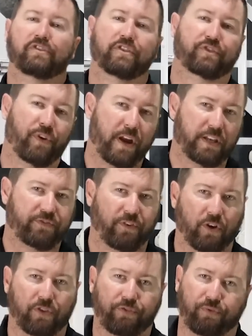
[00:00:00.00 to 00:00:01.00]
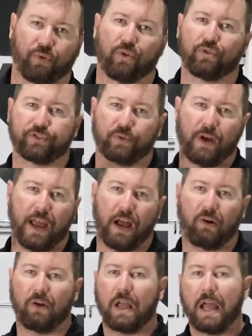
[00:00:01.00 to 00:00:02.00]
to transfer through to
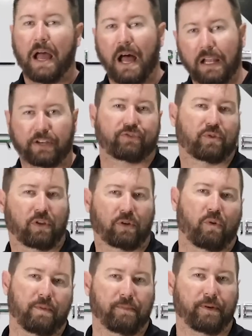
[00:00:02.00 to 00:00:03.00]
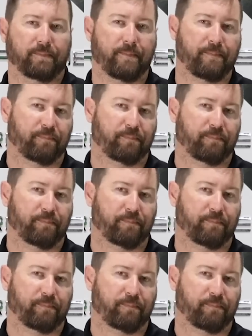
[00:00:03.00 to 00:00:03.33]
our electrical equipment.